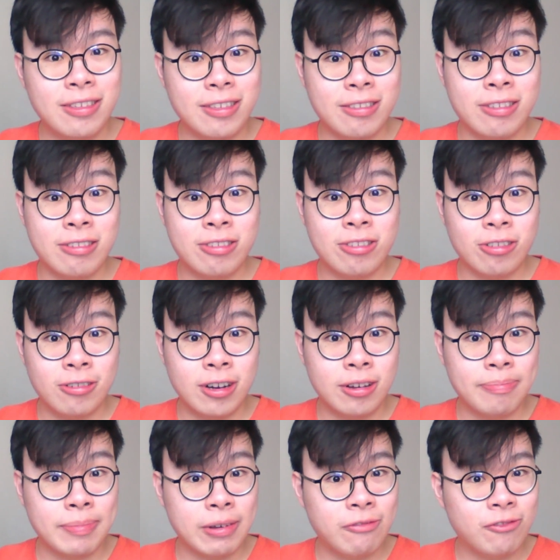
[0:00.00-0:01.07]
is the story
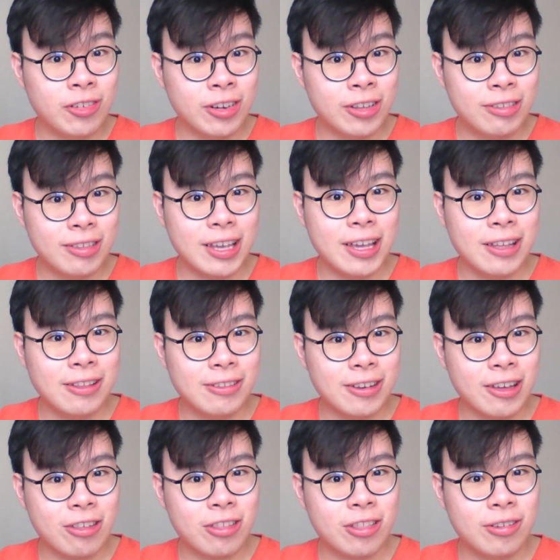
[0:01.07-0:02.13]
of my first
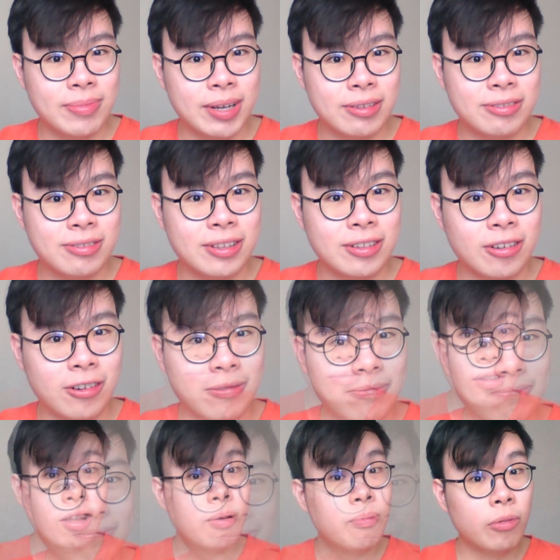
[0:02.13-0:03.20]
international master norm.
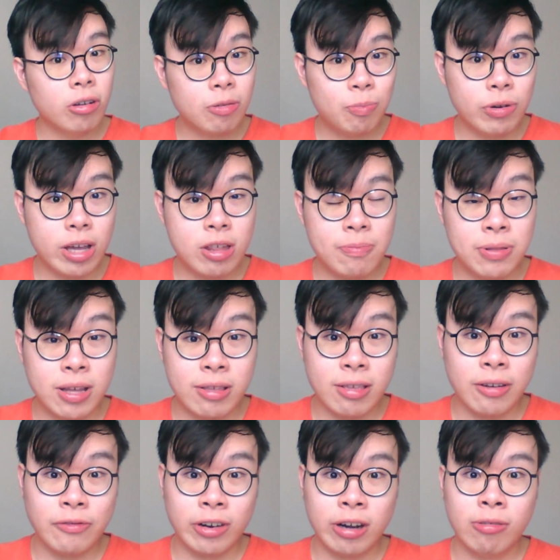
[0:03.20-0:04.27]
Most British players
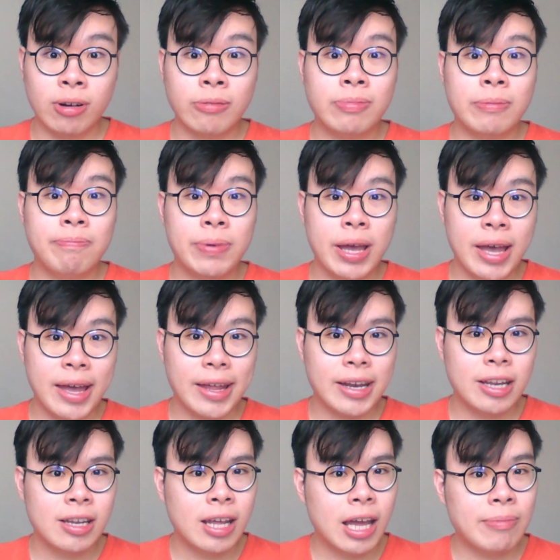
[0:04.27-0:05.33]
are very well prepared,
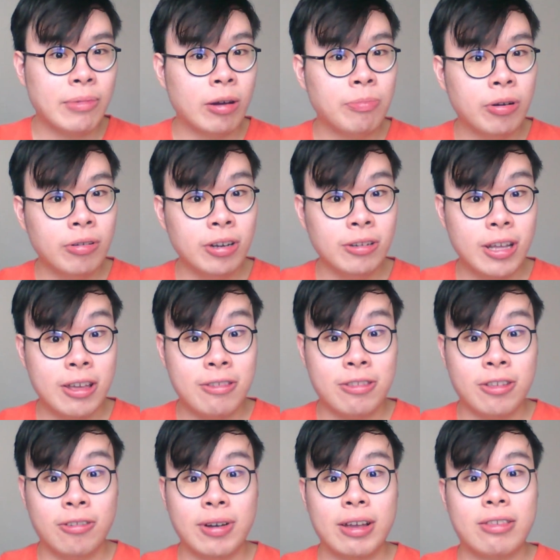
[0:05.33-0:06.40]
and my opponent is
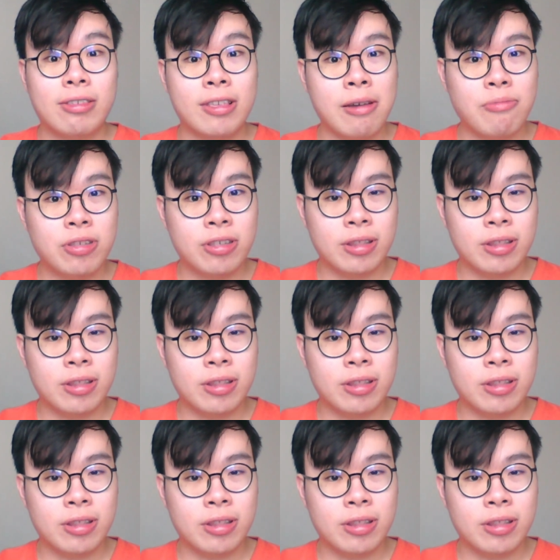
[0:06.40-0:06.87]
no exception.